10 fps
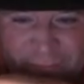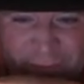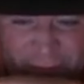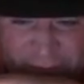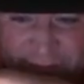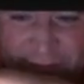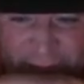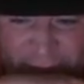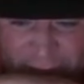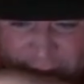So
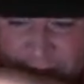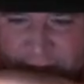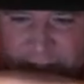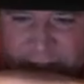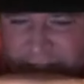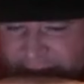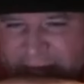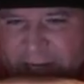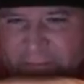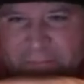yeah.
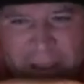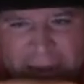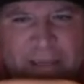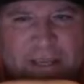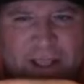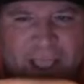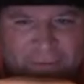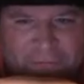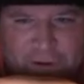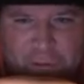Sega, maybe
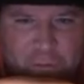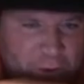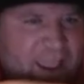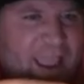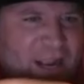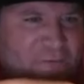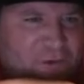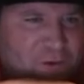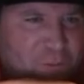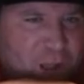after we hang out
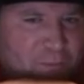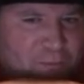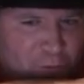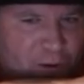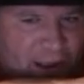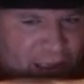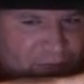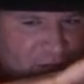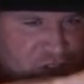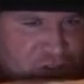for a little while before I
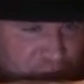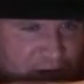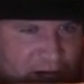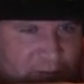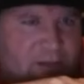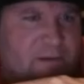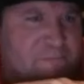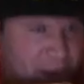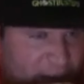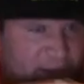end the stream,
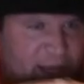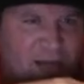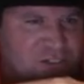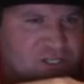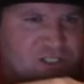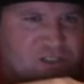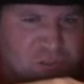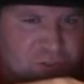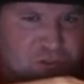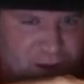maybe I'll just
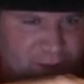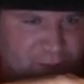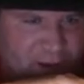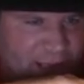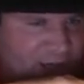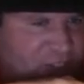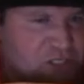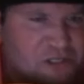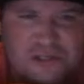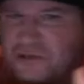do the trailer reaction